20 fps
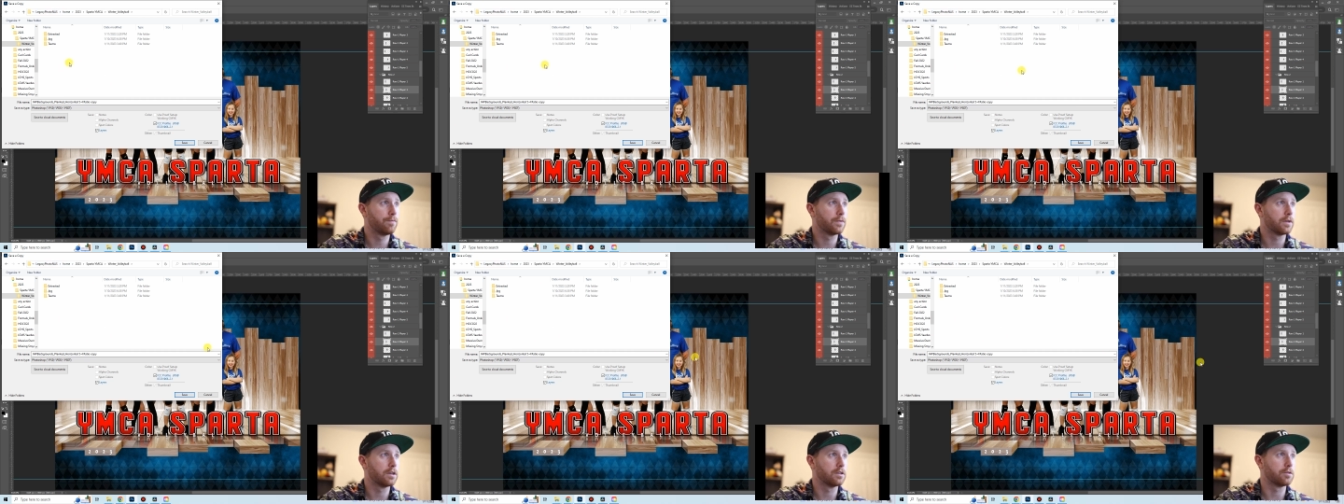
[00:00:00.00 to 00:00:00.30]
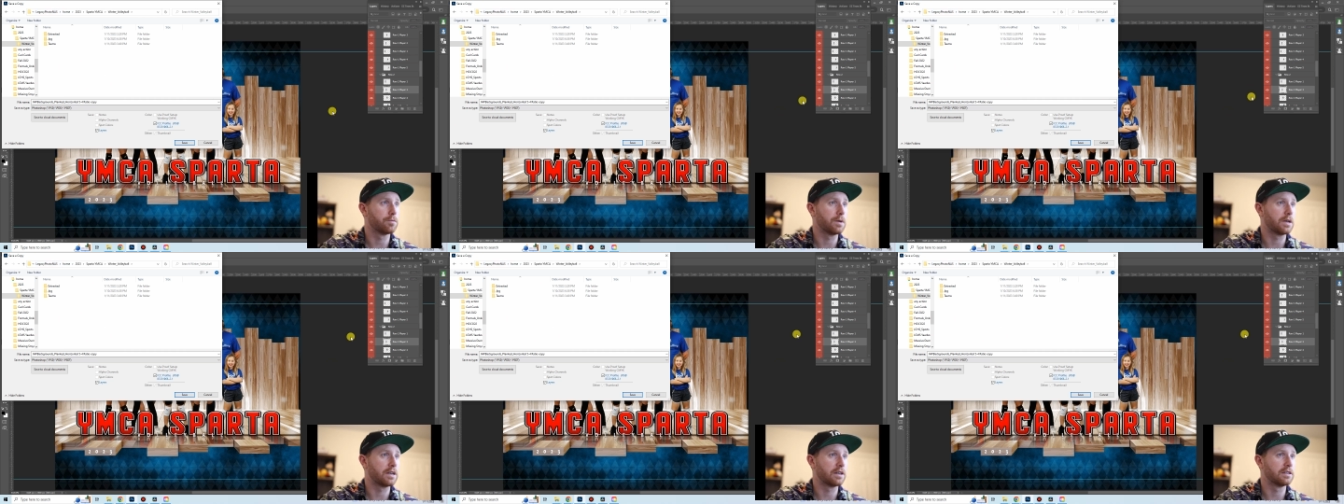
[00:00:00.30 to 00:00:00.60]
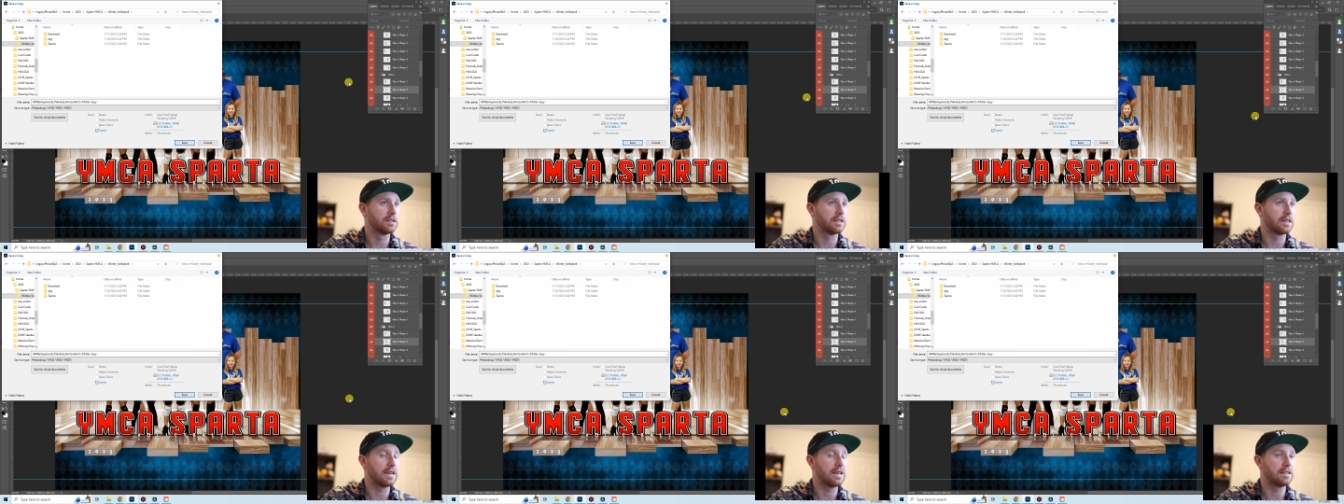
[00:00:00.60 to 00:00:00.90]
It's
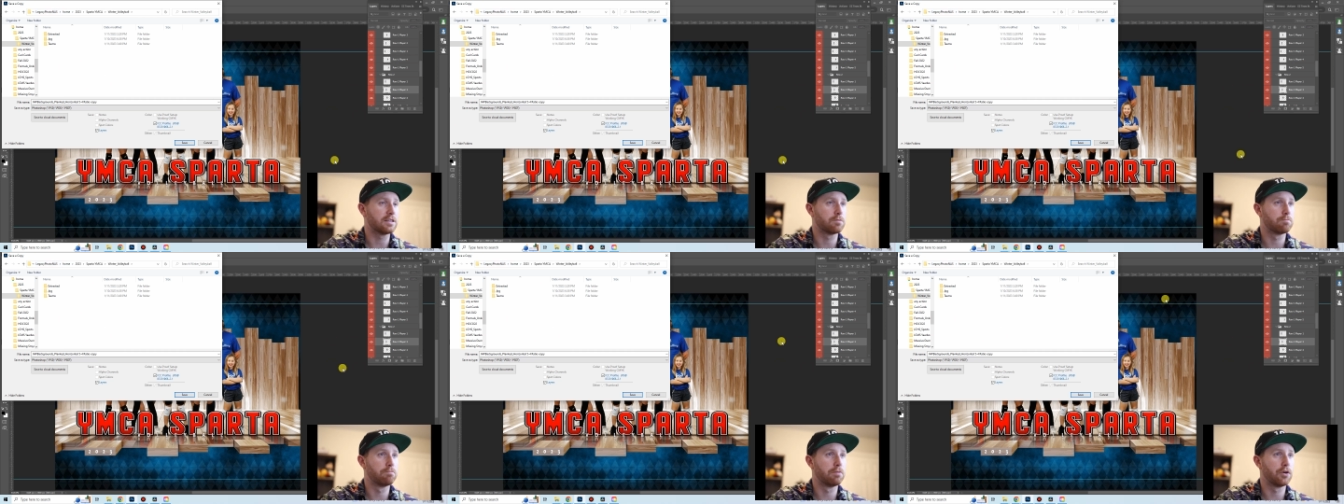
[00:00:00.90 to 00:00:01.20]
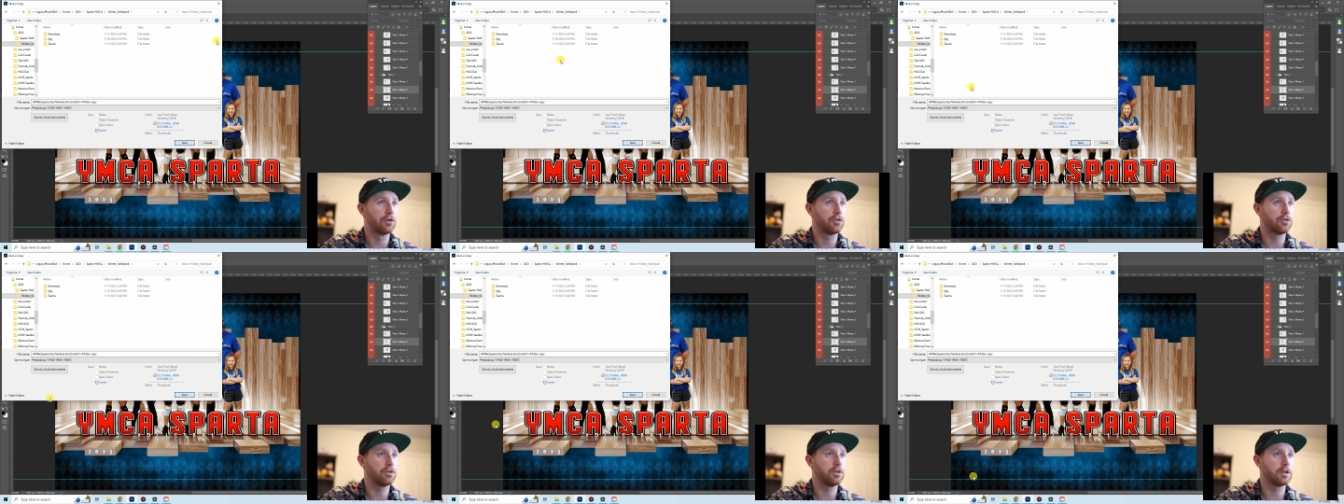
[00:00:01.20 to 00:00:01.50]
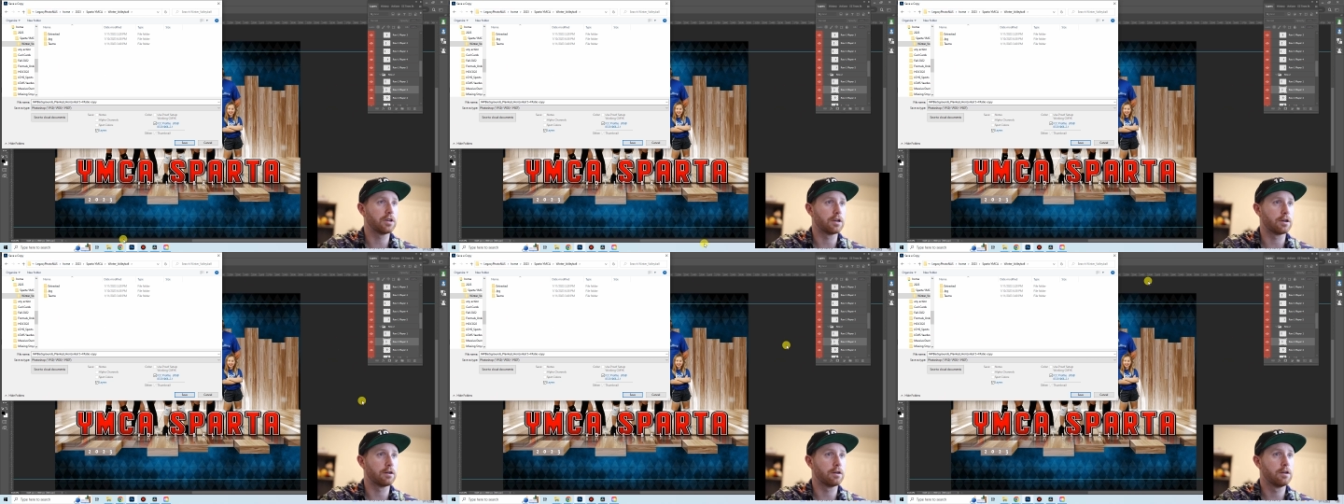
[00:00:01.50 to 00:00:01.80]
because it's
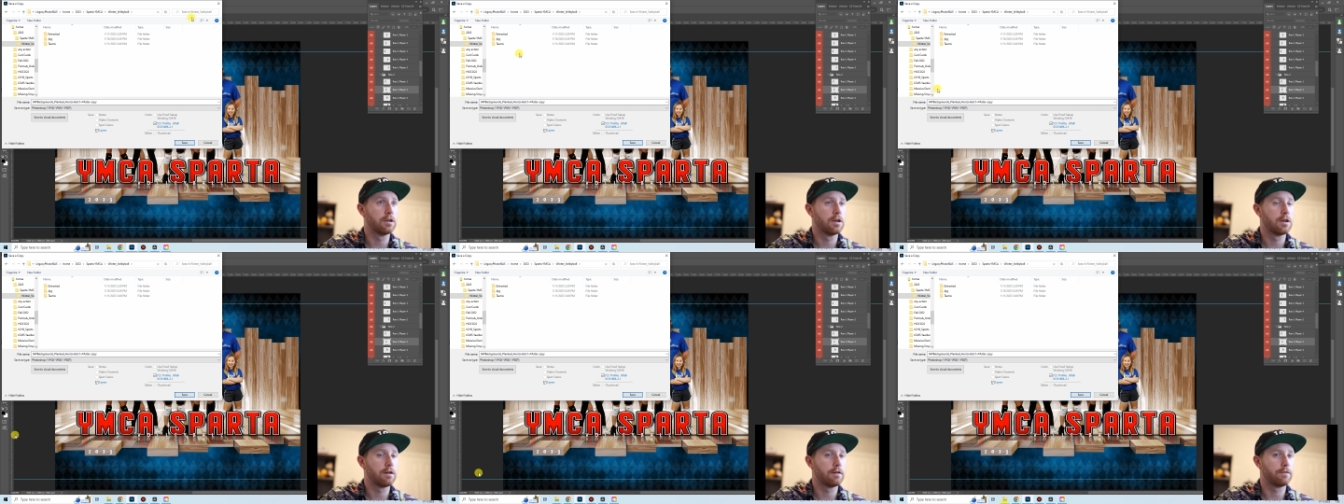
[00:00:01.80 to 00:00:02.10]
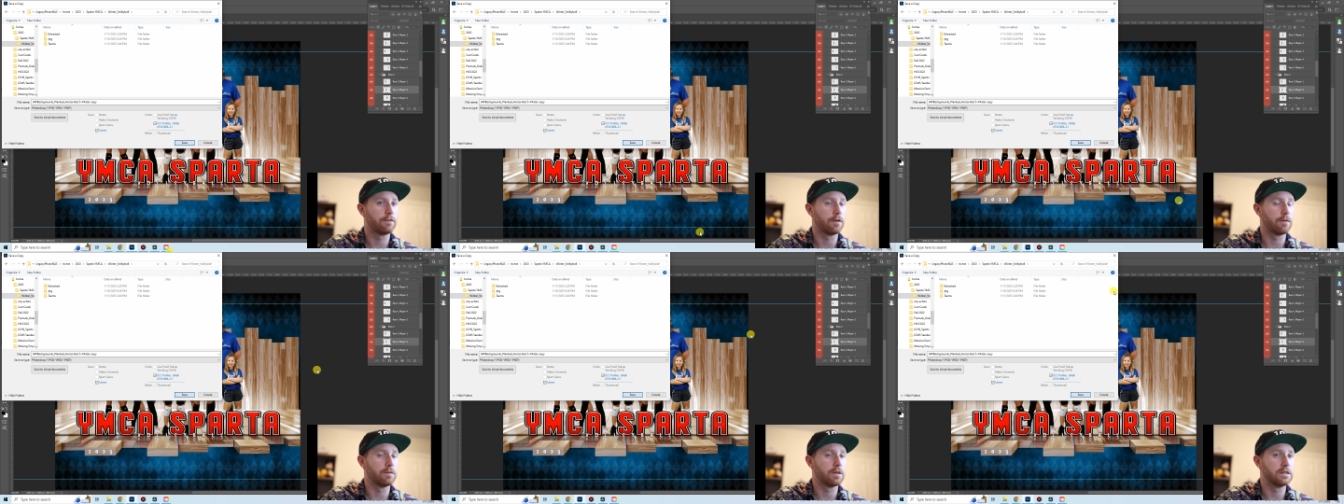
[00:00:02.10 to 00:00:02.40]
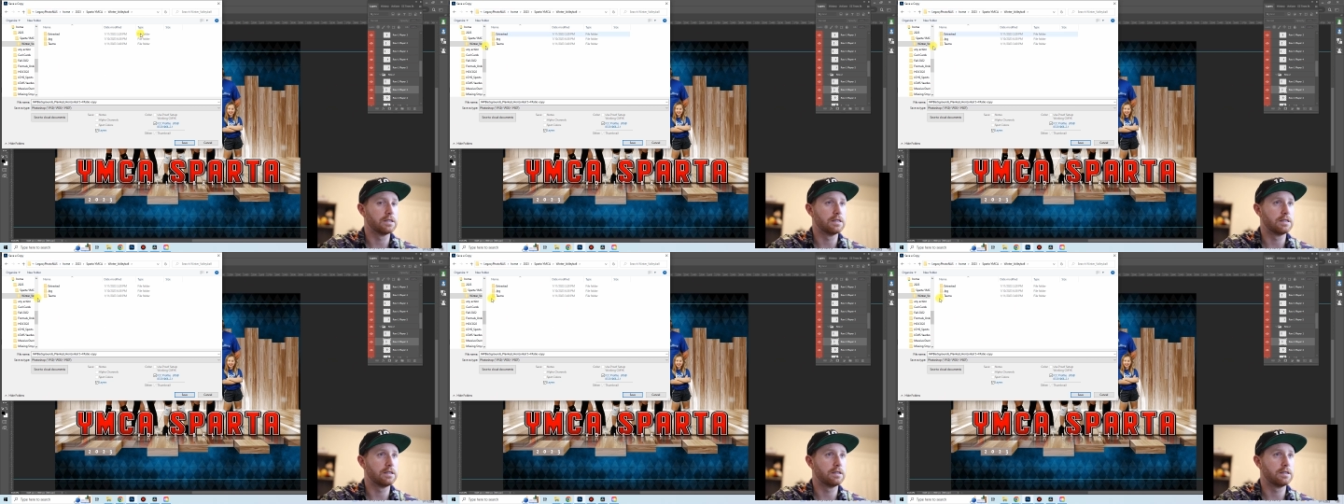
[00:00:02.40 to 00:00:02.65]
pulling from the